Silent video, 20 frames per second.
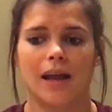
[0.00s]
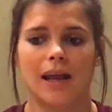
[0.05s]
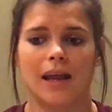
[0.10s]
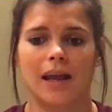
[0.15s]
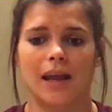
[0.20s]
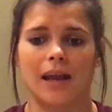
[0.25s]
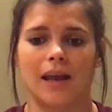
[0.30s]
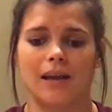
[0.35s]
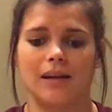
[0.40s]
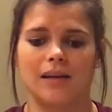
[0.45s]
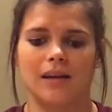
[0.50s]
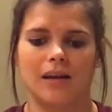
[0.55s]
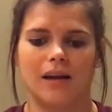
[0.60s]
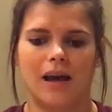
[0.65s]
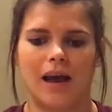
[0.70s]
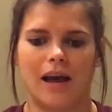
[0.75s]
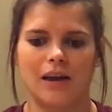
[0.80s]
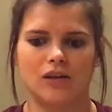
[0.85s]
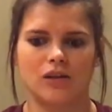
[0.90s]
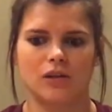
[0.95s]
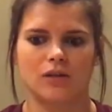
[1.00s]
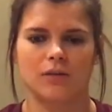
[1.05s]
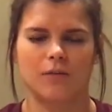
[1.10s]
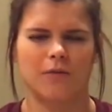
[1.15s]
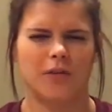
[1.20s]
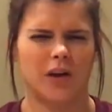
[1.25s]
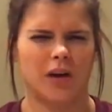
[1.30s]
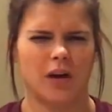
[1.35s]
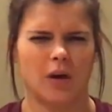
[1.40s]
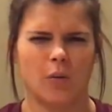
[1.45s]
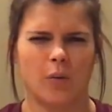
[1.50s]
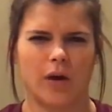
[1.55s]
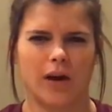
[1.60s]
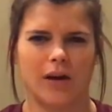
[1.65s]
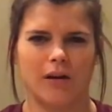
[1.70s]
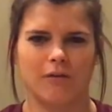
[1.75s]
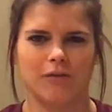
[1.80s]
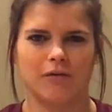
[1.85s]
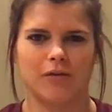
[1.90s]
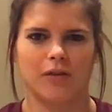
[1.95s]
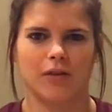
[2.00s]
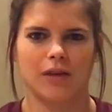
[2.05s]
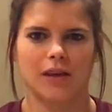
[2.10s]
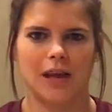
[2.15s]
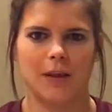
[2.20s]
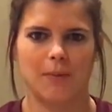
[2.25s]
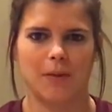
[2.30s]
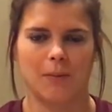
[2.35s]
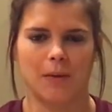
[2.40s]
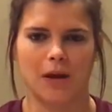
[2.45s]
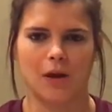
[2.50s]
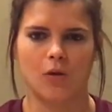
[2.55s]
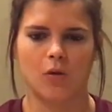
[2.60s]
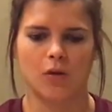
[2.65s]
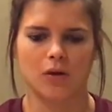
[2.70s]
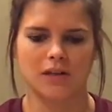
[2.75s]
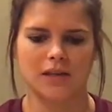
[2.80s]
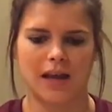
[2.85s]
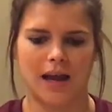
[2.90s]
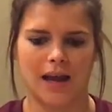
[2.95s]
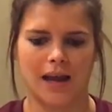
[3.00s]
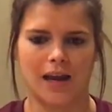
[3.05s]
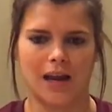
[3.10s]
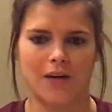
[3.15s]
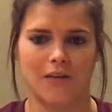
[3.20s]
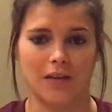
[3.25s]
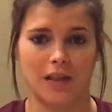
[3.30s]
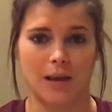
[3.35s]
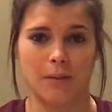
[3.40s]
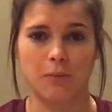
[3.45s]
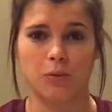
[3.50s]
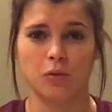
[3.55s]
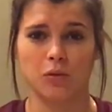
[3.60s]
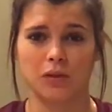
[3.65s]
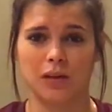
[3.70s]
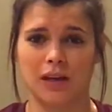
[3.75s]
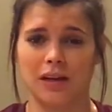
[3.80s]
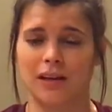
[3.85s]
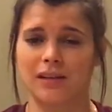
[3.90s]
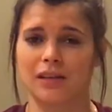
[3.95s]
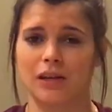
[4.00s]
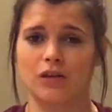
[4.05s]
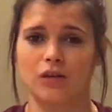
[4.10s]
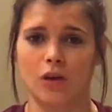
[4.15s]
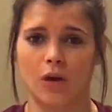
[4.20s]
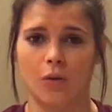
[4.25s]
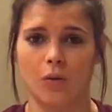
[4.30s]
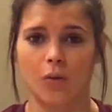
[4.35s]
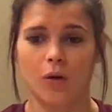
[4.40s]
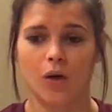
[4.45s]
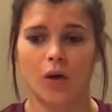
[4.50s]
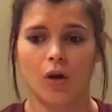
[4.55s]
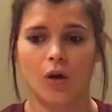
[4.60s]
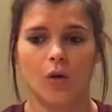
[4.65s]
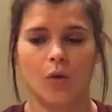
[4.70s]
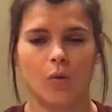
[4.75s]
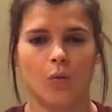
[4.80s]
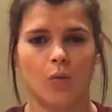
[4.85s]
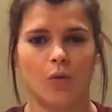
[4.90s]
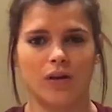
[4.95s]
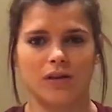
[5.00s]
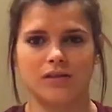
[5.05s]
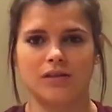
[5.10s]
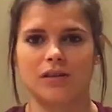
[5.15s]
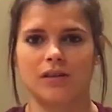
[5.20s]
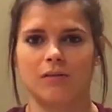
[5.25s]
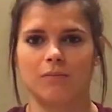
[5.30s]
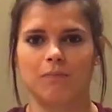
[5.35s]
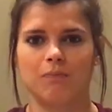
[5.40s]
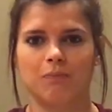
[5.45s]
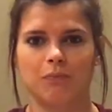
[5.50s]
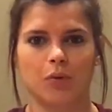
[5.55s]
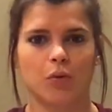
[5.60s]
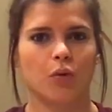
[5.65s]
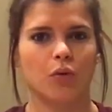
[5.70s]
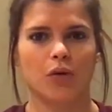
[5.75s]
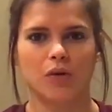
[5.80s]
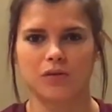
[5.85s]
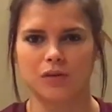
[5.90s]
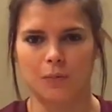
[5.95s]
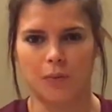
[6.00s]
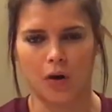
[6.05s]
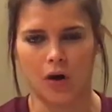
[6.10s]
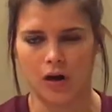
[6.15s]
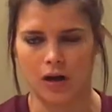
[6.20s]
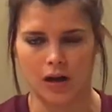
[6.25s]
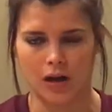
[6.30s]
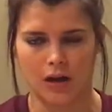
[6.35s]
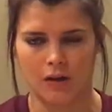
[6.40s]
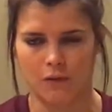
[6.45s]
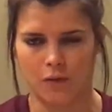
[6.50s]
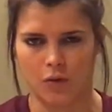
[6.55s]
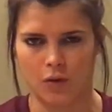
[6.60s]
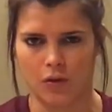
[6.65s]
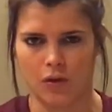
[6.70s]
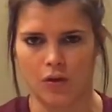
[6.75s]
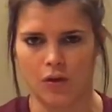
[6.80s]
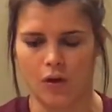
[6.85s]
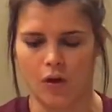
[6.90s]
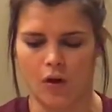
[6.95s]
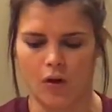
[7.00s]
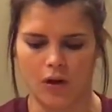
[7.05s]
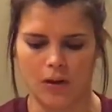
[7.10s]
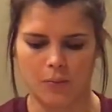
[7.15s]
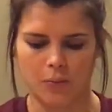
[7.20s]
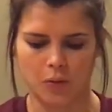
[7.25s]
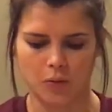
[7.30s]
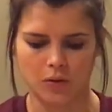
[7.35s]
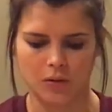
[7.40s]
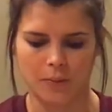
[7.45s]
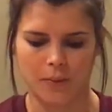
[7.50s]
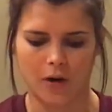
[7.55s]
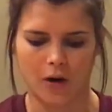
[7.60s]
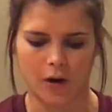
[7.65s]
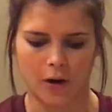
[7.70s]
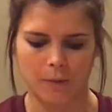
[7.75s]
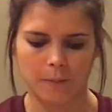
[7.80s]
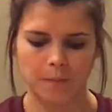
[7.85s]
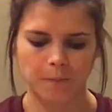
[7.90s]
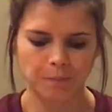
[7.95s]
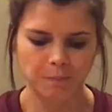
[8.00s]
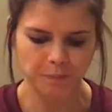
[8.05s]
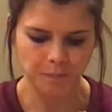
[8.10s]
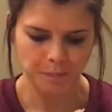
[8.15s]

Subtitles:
And I just am very aware of keeping my core tight and everything pulled in, because I don't want to pull those apart any further than they're already pulled apart.